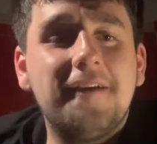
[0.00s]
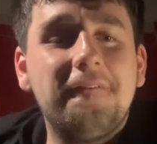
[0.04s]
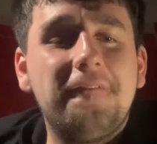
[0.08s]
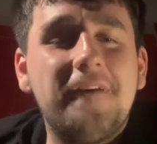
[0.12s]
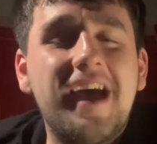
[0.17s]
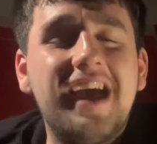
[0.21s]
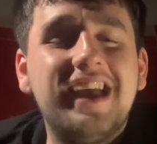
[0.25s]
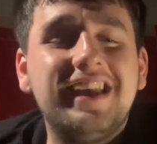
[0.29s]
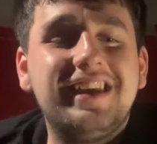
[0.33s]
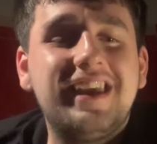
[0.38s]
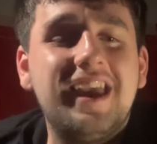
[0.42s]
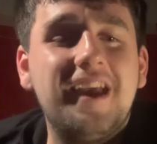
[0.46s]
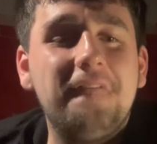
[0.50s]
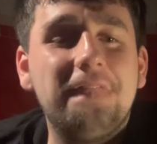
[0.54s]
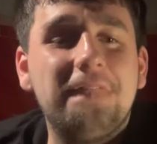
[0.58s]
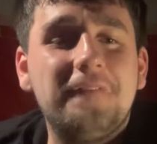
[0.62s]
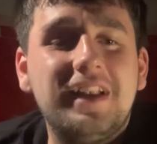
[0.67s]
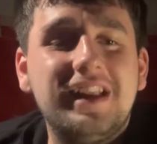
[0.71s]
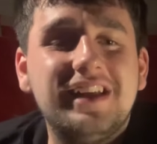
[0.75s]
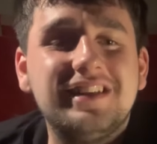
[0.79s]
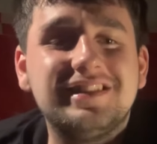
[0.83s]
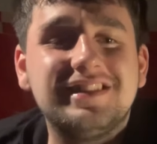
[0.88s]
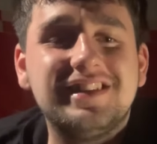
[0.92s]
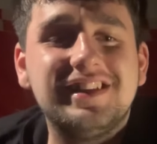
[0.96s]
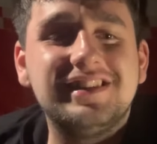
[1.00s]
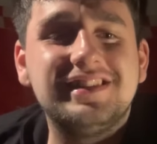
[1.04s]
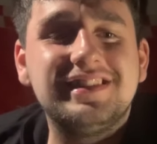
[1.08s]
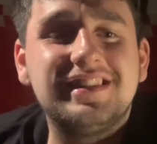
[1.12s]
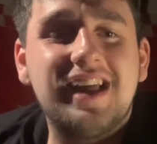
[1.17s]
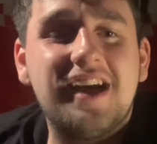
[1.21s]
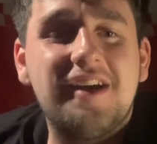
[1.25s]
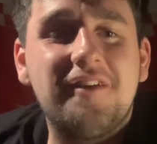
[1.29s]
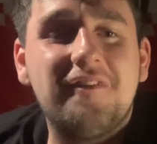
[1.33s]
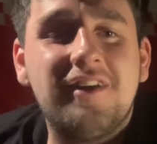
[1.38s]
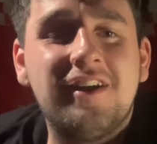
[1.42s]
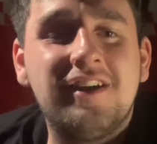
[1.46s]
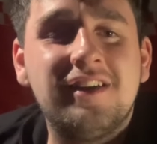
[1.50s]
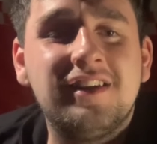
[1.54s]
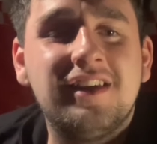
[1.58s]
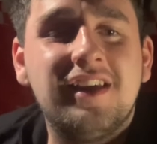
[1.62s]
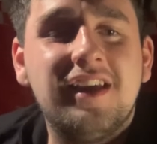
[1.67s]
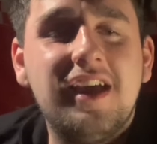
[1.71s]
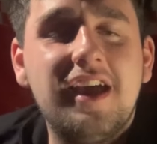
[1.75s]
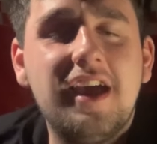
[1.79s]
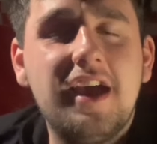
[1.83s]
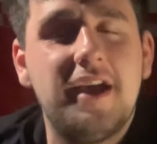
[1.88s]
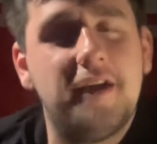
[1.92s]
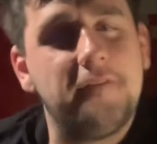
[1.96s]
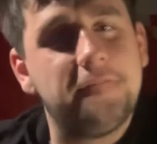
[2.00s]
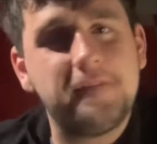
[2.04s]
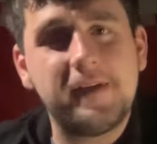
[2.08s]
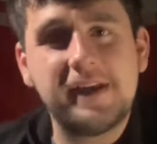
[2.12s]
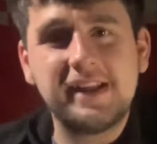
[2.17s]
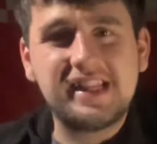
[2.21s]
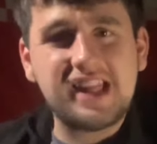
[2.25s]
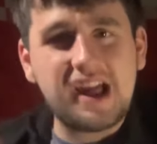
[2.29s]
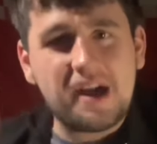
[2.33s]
thank you for listening to that one. I think